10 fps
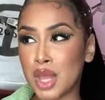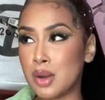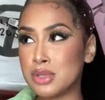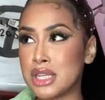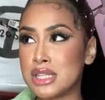I
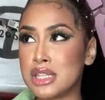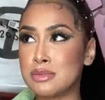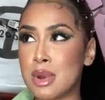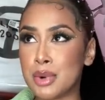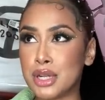would say, since
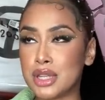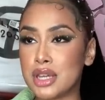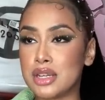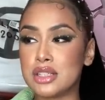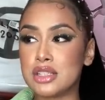my birthday,
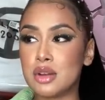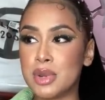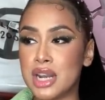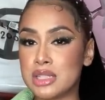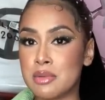because it's gonna
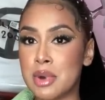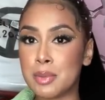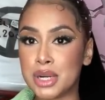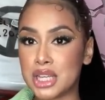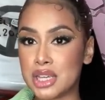be like some of my
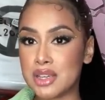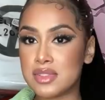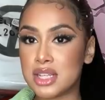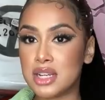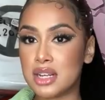birthday
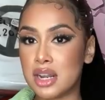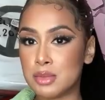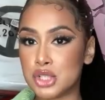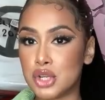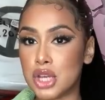gifts in here that I'm
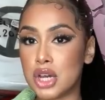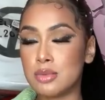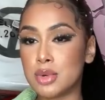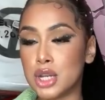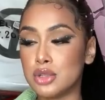gonna show y'all
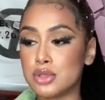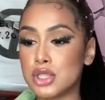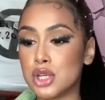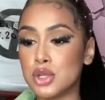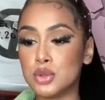up close.
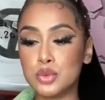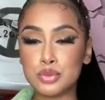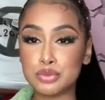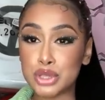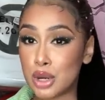So
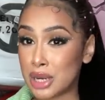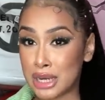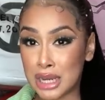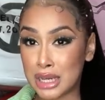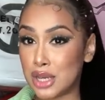no, I
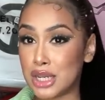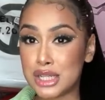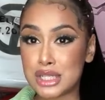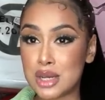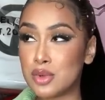did not get all of
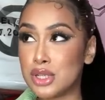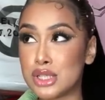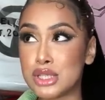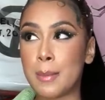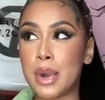this at
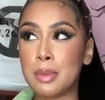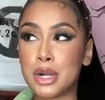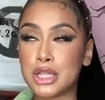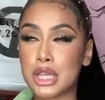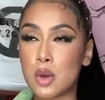once. My
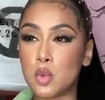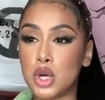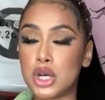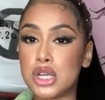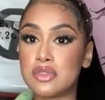birthday
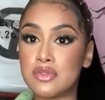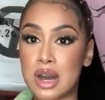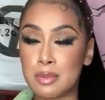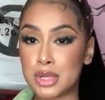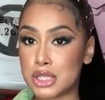was
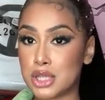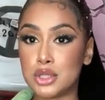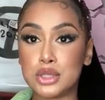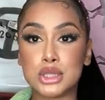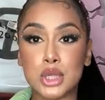5 months
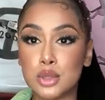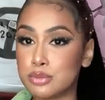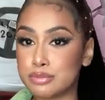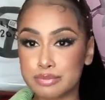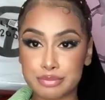ago,
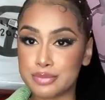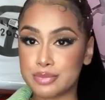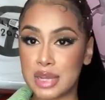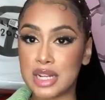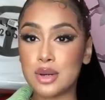so
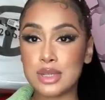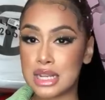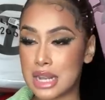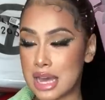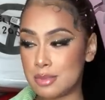I know it's
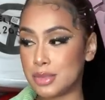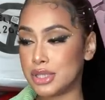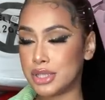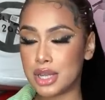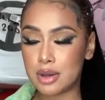a lot,
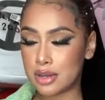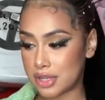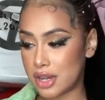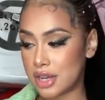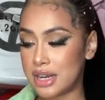but no,
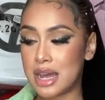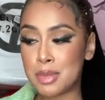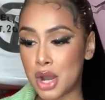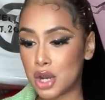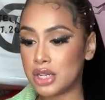y'all did not
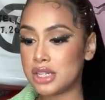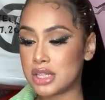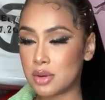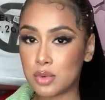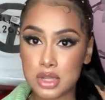buy all of this
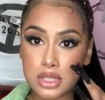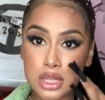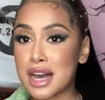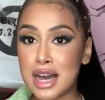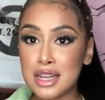at once.
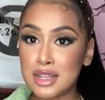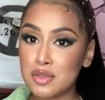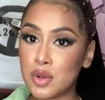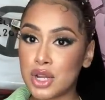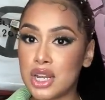I love
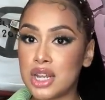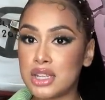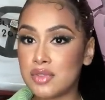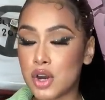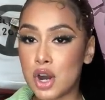doing a
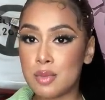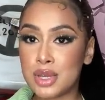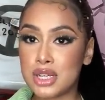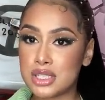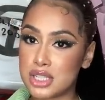collective haul
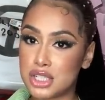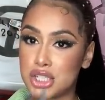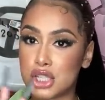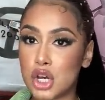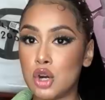because it's
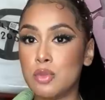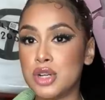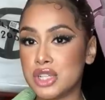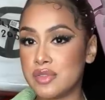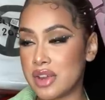just a whole
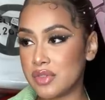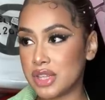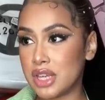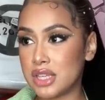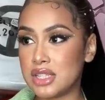bunch of
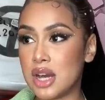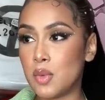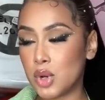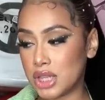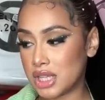everything. It's not
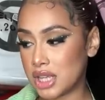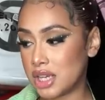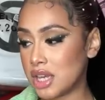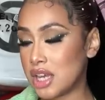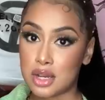one
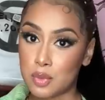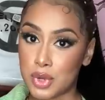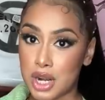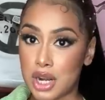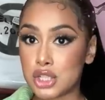thing. We
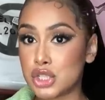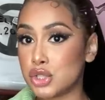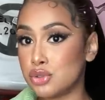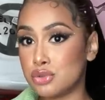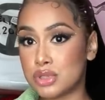got a lot of
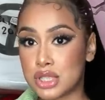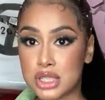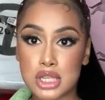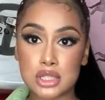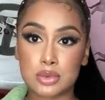shoes,
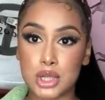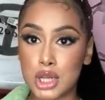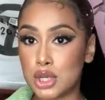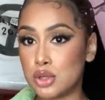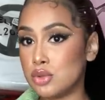accessory,
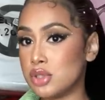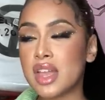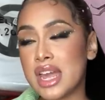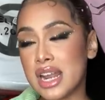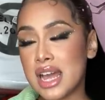clothes.
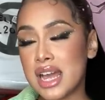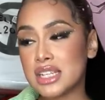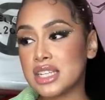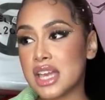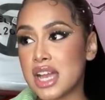And I
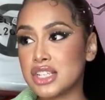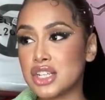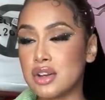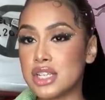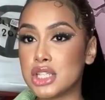actually asked
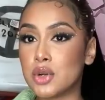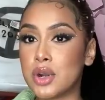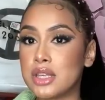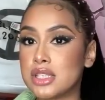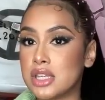y'all on
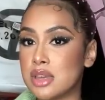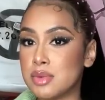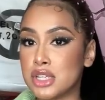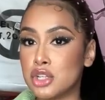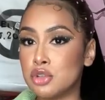Instagram to give
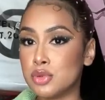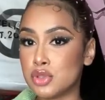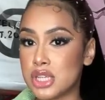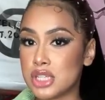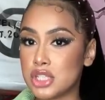me some new
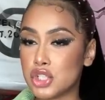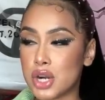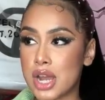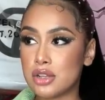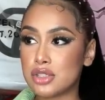boutiques to
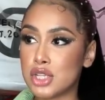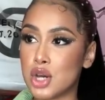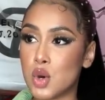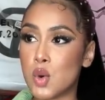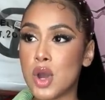try out.
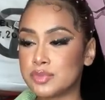So